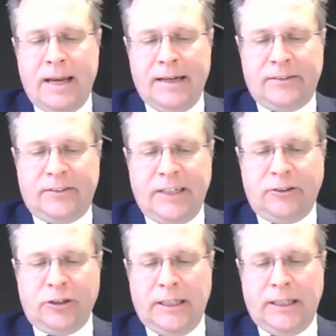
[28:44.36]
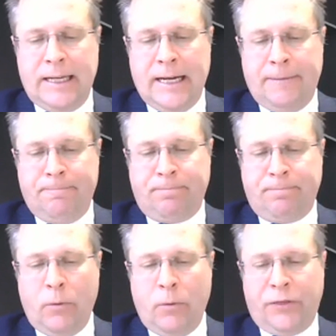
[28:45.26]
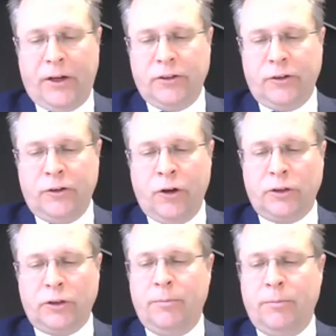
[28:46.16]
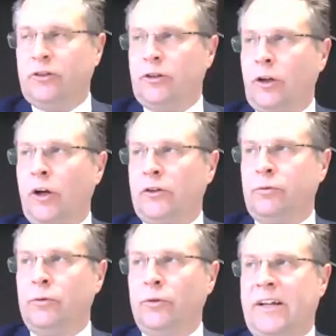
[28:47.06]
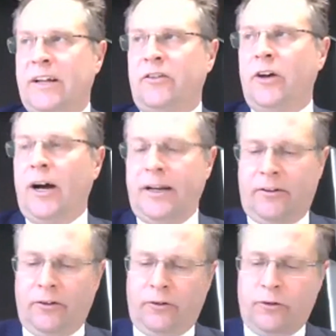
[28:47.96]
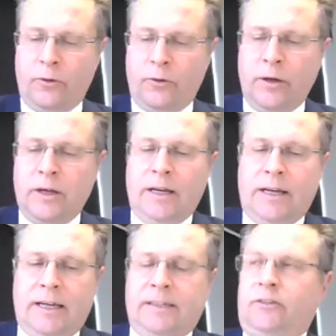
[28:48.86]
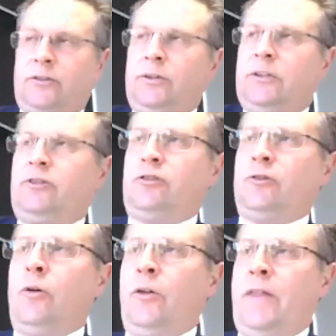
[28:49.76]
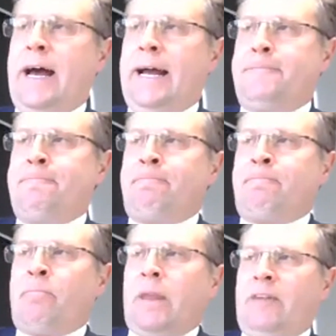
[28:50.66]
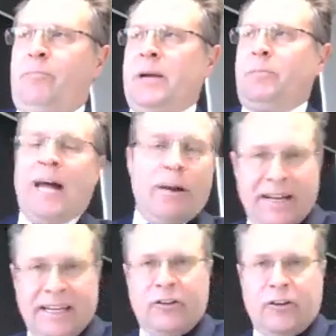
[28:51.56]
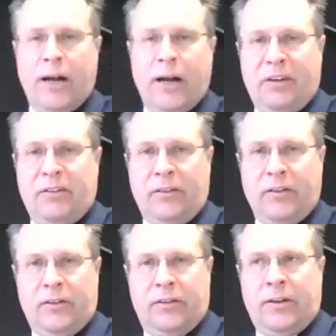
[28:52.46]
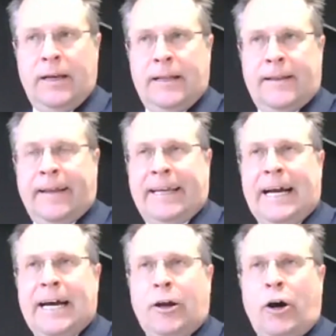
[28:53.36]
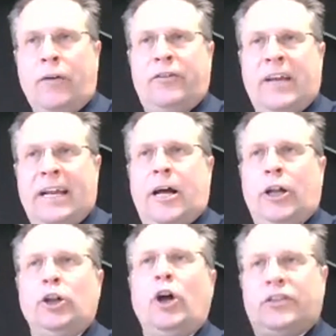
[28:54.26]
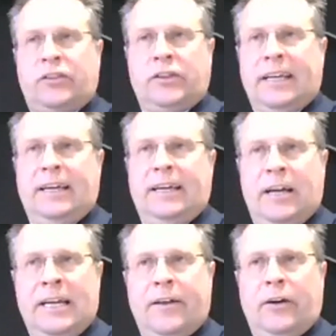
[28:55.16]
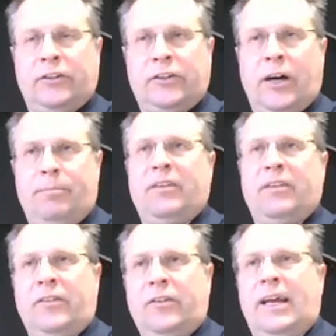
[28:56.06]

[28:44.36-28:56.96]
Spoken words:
and essentially what those non-commercial loss rules are designed to do is to ensure that if people are running side businesses, that they can't offset a loss in those side businesses